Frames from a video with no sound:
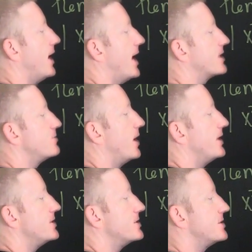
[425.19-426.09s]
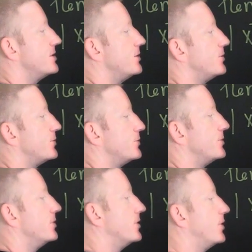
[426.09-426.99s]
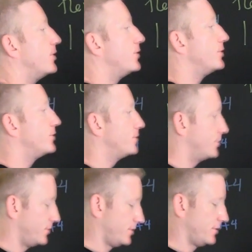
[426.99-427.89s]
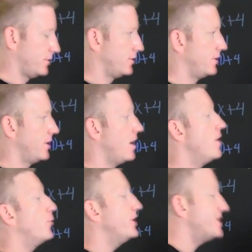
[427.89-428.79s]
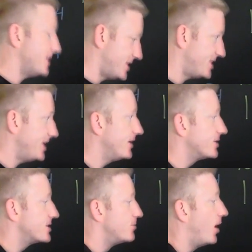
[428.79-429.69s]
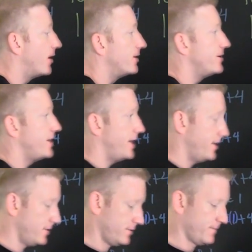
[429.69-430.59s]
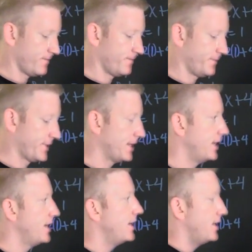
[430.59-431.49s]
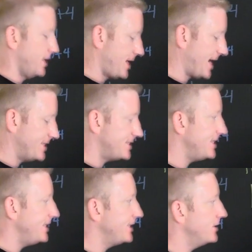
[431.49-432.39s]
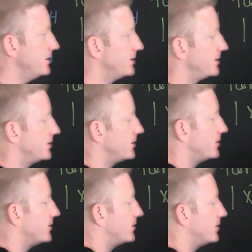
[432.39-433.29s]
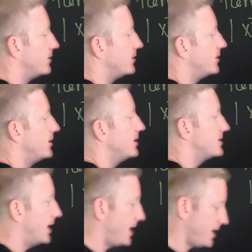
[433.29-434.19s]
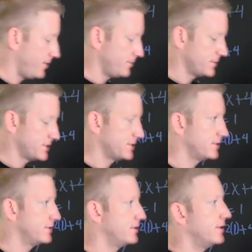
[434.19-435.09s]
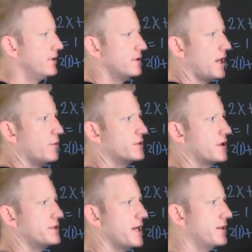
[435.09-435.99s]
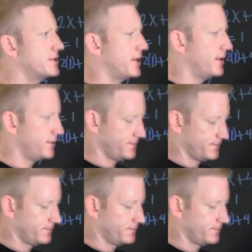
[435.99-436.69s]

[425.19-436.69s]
x minus two. Oh. Which is still smaller than nineteen times. That was our delta.